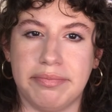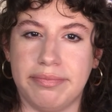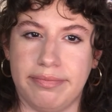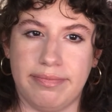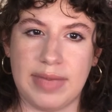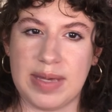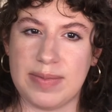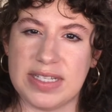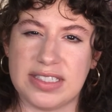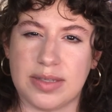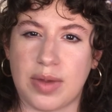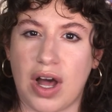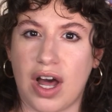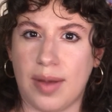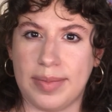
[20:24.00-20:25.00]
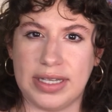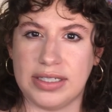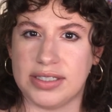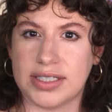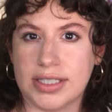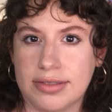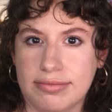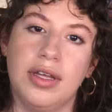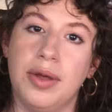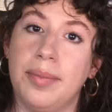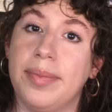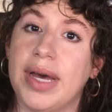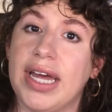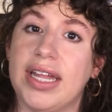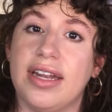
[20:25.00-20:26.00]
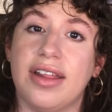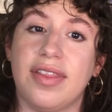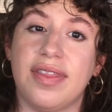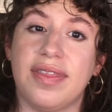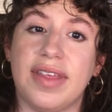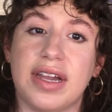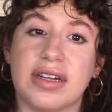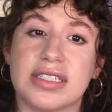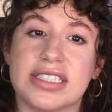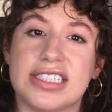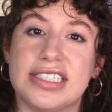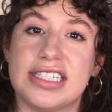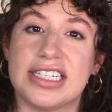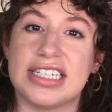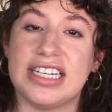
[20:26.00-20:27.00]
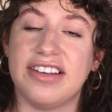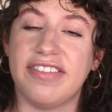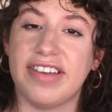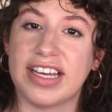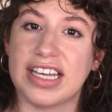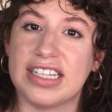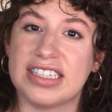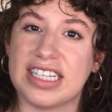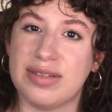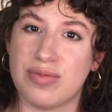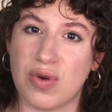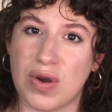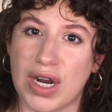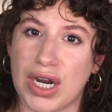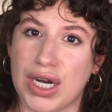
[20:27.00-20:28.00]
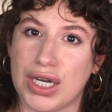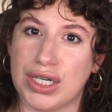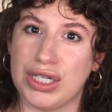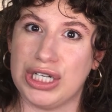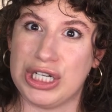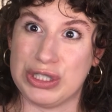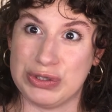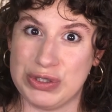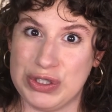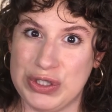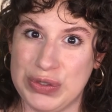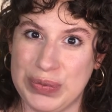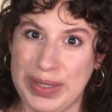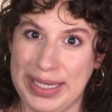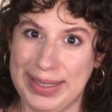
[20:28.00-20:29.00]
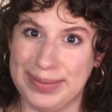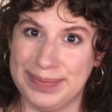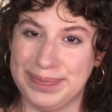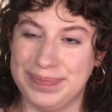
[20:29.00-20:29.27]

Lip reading: maybe some almond, but there's significantly more notes to it.